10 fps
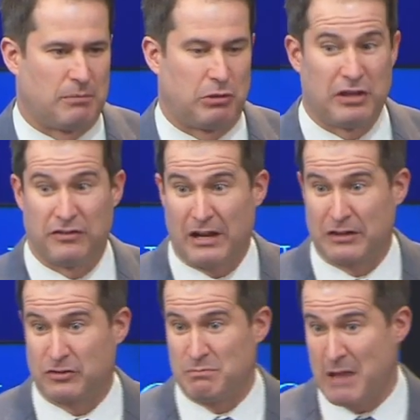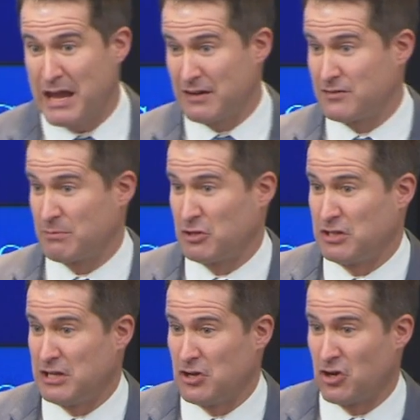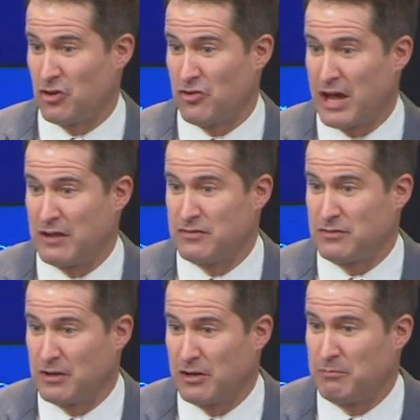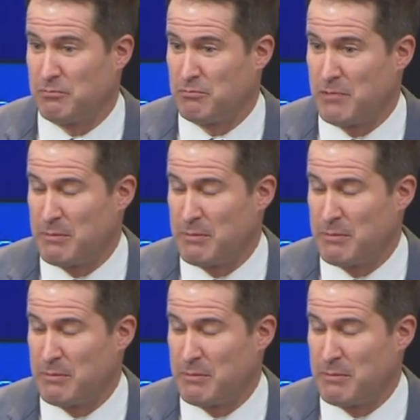a place that actually made some of the gear that uh,